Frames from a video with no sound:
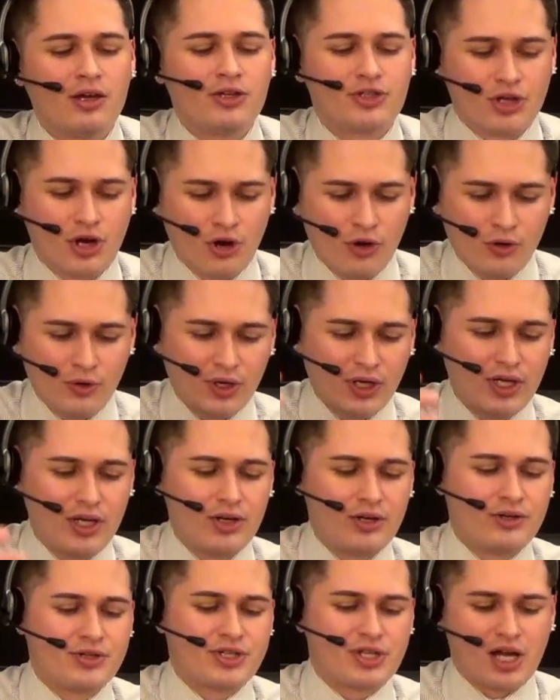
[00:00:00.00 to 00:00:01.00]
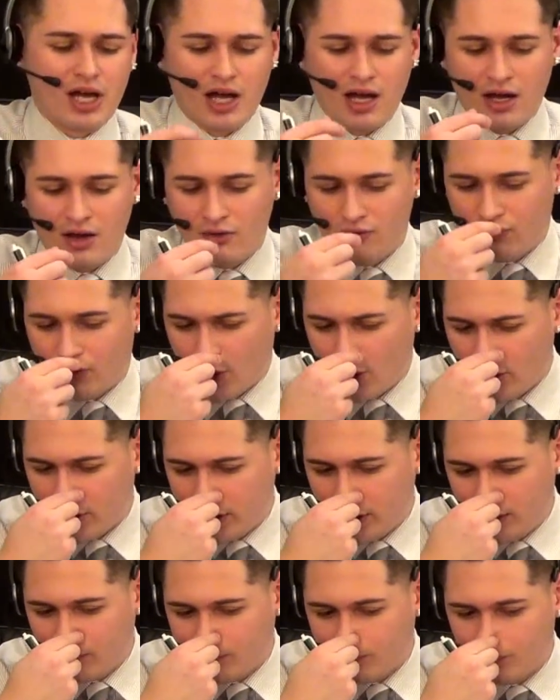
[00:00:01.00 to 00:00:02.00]
So here's uh,
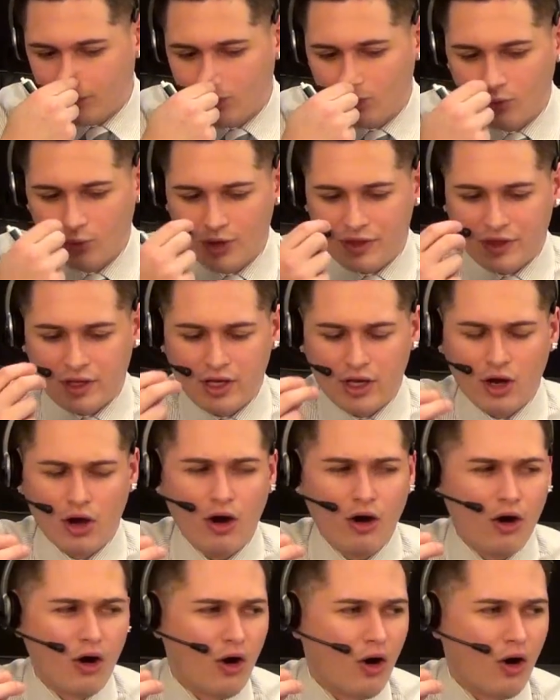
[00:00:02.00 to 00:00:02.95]
Varney with an